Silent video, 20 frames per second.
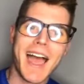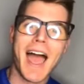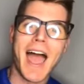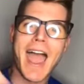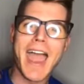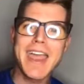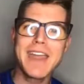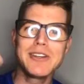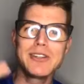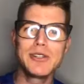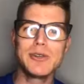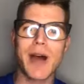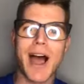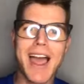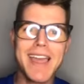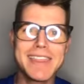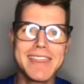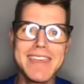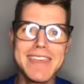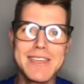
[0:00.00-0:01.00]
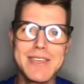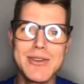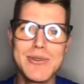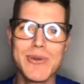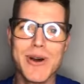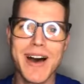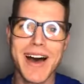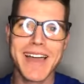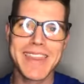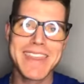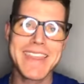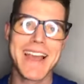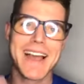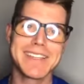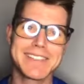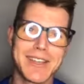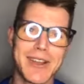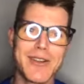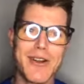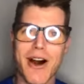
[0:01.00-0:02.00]
Andrew, I think you, uh, I think I
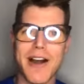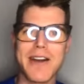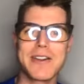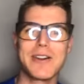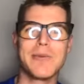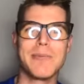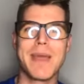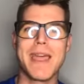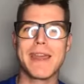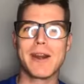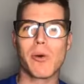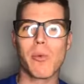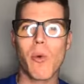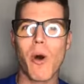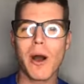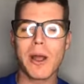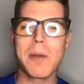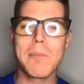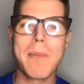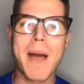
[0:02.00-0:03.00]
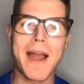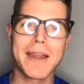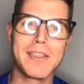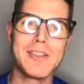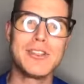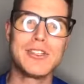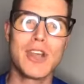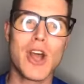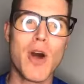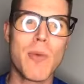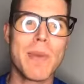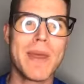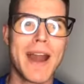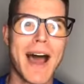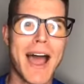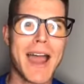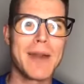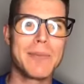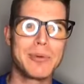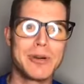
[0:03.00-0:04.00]
saw you on here, man. Welcome back to the show, man.
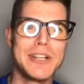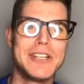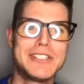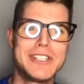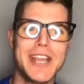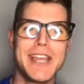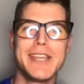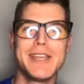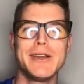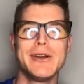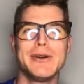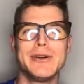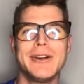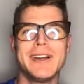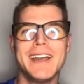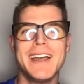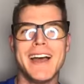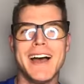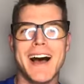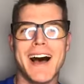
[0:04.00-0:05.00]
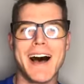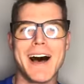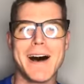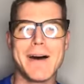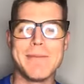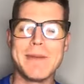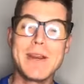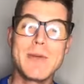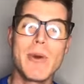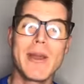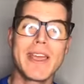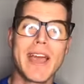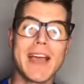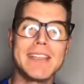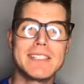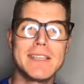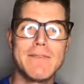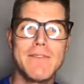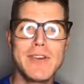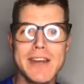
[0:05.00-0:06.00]
I appreciate you. Um, anyway,
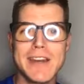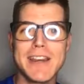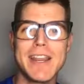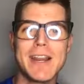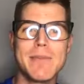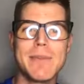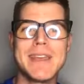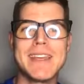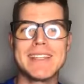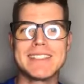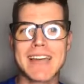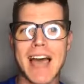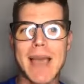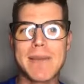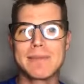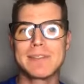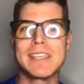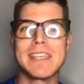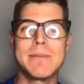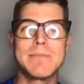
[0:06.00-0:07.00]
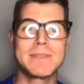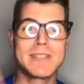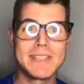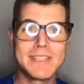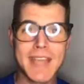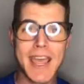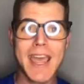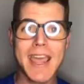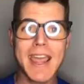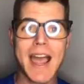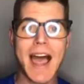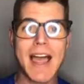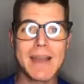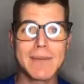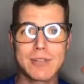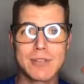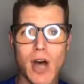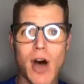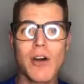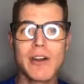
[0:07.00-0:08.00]
guys, if hear me, type sleep. Today, I
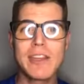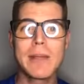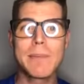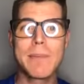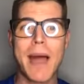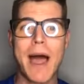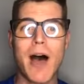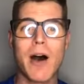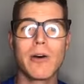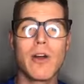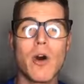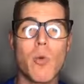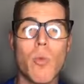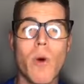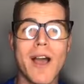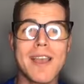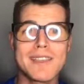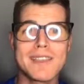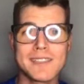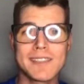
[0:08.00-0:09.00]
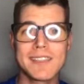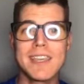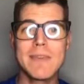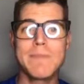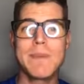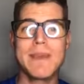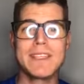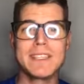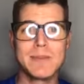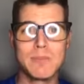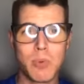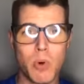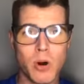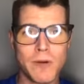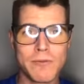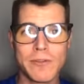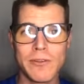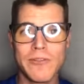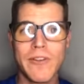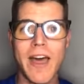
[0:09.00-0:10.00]
am talking about why sleep is
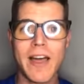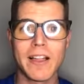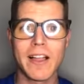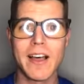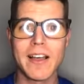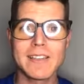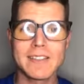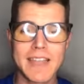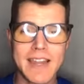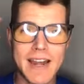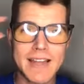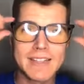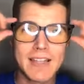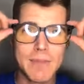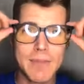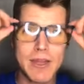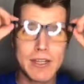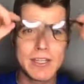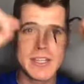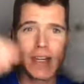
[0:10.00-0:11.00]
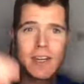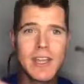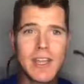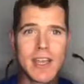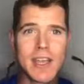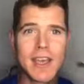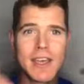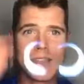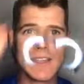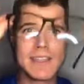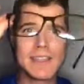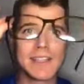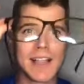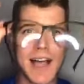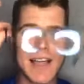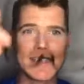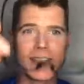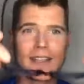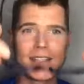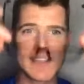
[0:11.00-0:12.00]
important for fat loss. And as I mentioned, these
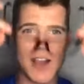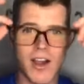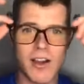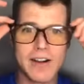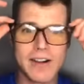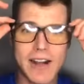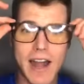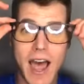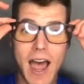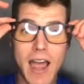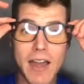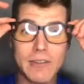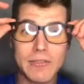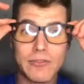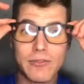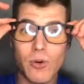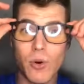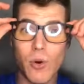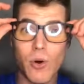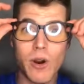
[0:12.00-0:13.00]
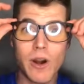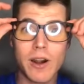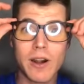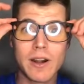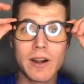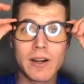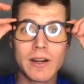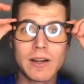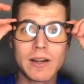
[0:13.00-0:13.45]
glasses are not for,